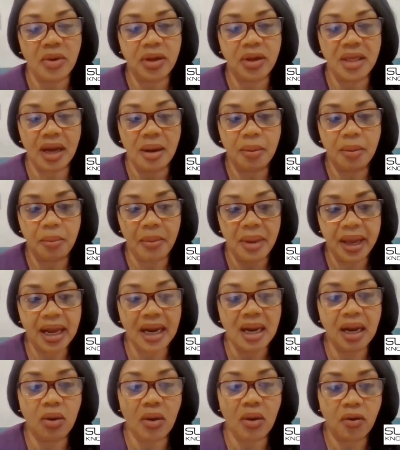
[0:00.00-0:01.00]
whether
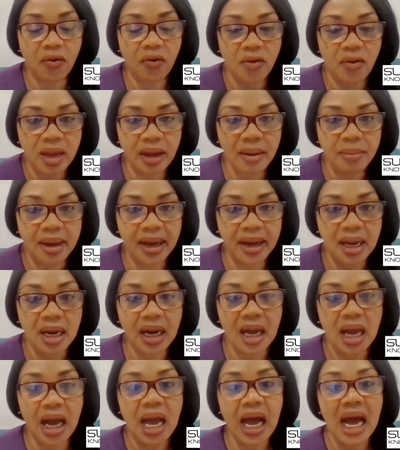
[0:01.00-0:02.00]
male or
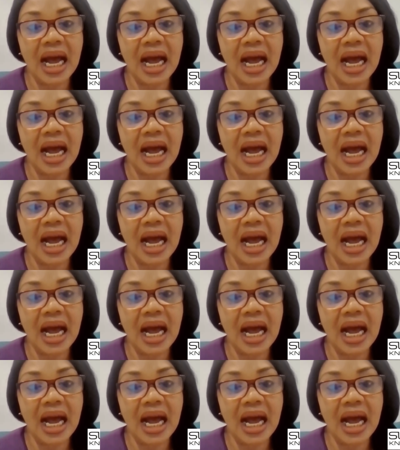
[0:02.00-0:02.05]
female,